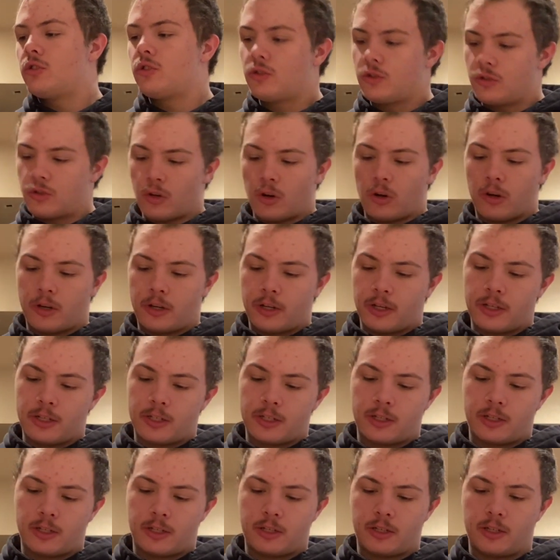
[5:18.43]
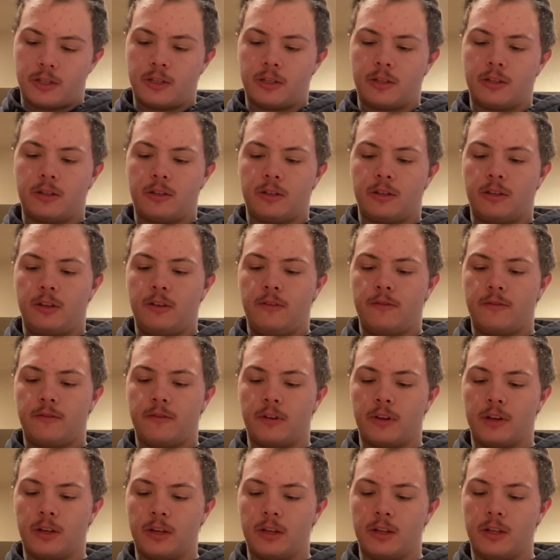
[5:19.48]
Darkest
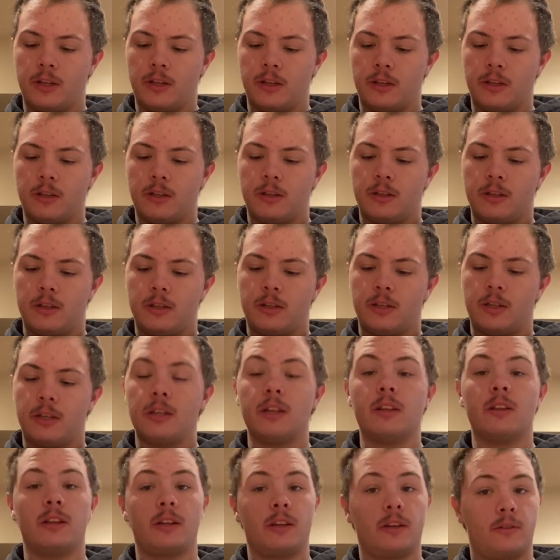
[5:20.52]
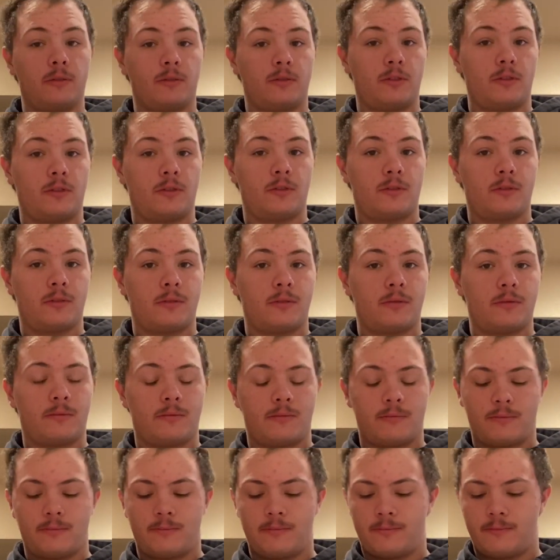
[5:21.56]
Infinity Helios.
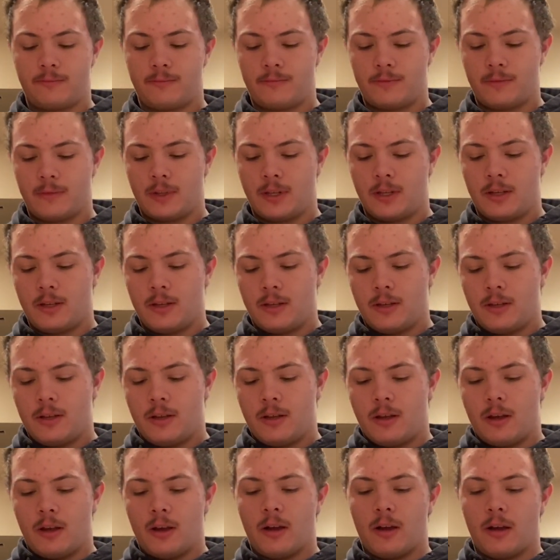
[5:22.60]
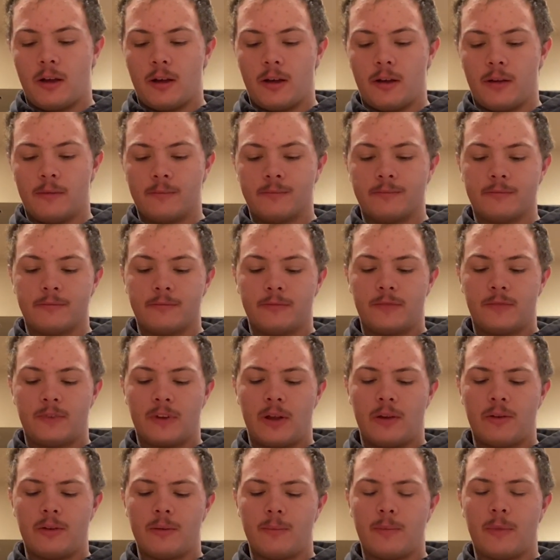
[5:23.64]
Found
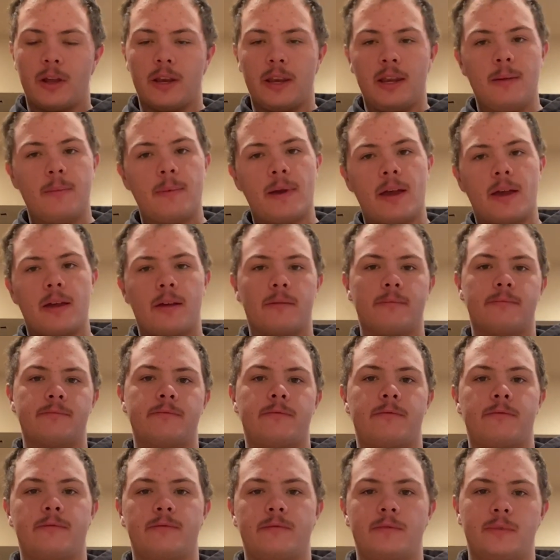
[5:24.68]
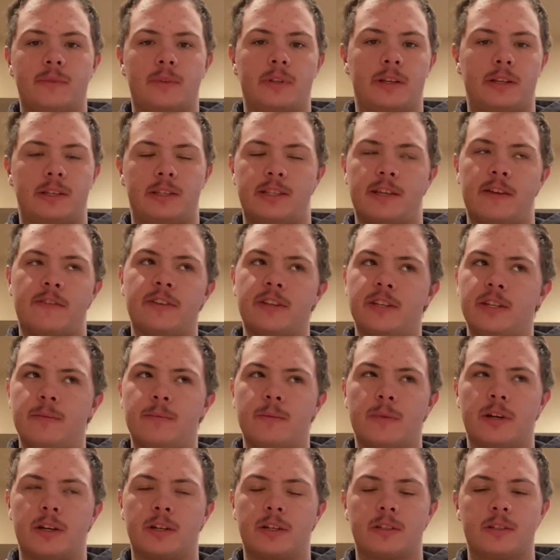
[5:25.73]
him on eBay for like 17
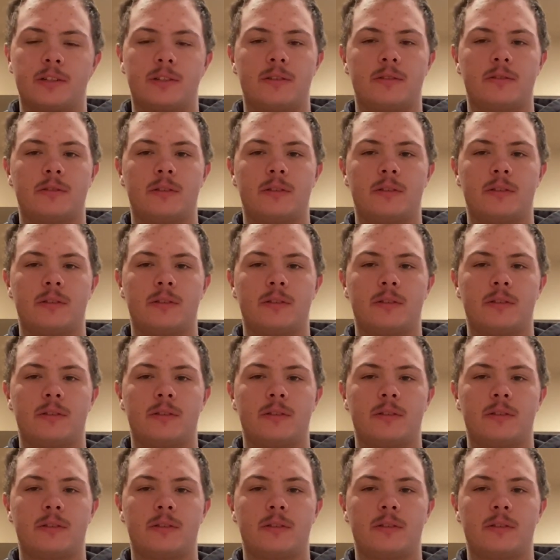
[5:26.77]
bucks,